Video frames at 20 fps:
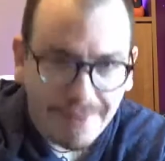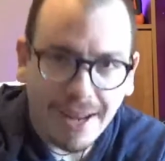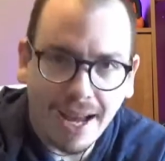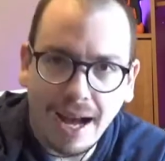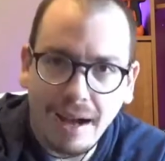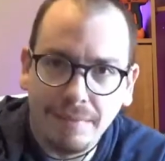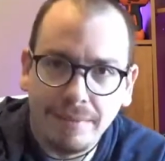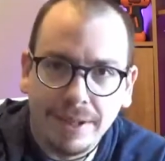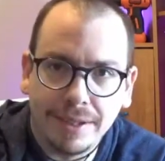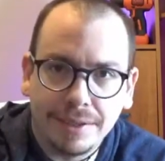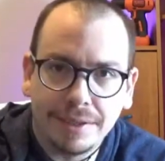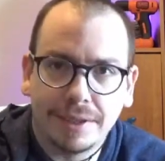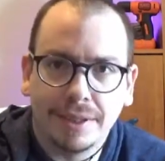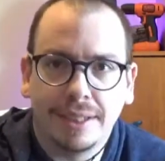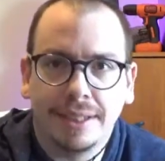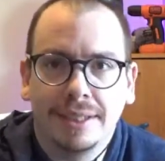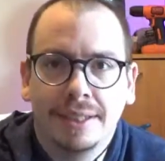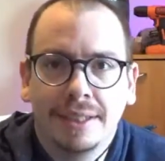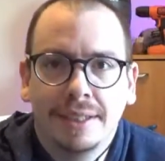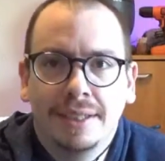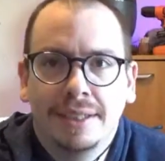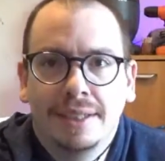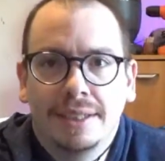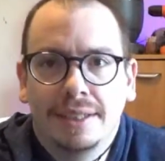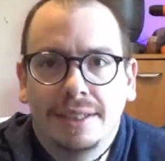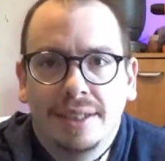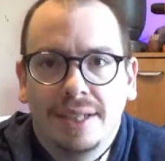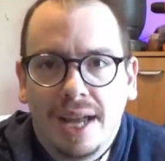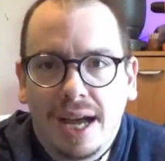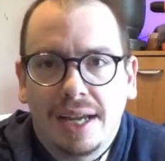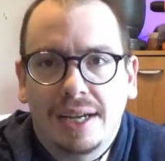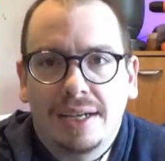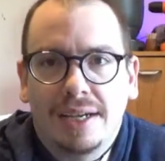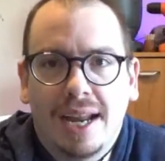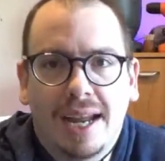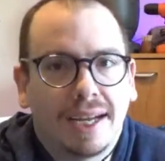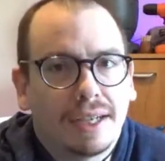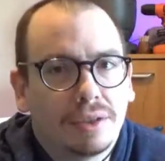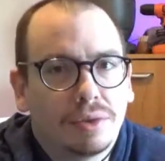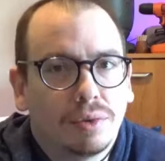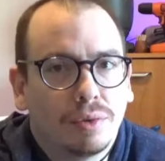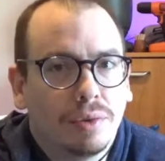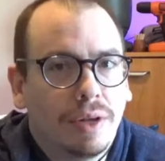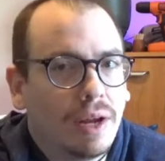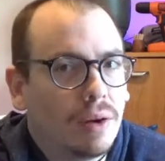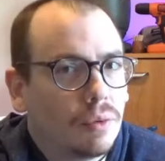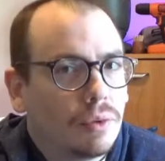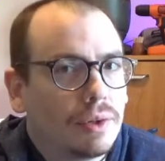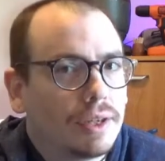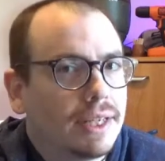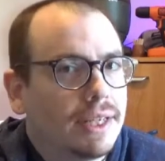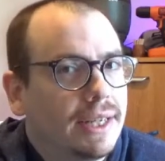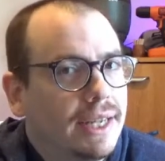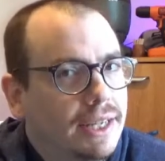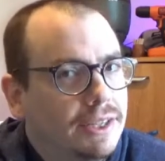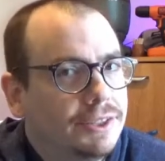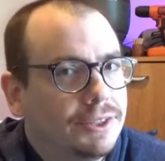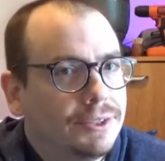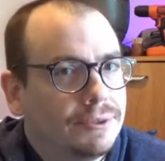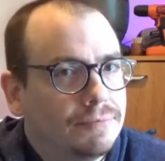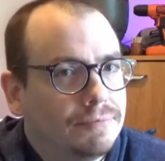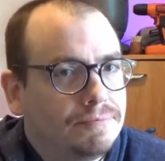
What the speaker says: obviously not an actual networking issue.